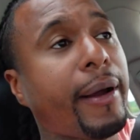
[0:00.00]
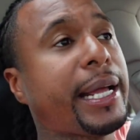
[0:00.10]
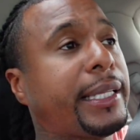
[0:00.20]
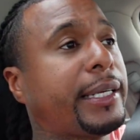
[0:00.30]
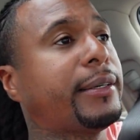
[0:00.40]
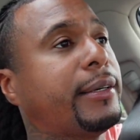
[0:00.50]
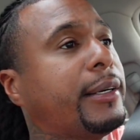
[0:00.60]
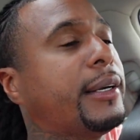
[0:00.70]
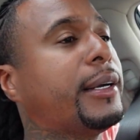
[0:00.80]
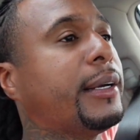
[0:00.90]
right there.
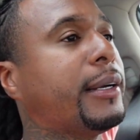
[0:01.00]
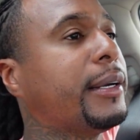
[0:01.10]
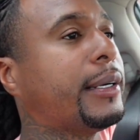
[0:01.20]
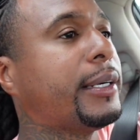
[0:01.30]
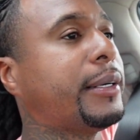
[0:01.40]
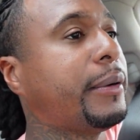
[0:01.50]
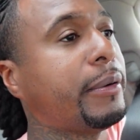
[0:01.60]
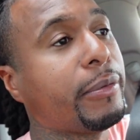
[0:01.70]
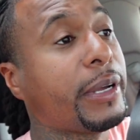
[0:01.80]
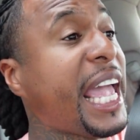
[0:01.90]

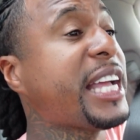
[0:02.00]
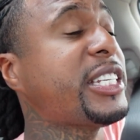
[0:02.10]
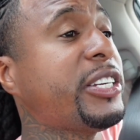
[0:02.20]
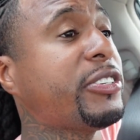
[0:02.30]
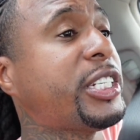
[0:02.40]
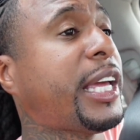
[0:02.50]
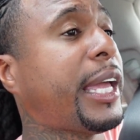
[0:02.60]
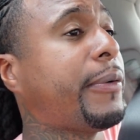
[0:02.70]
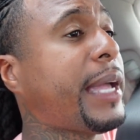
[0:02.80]
Cashier's check.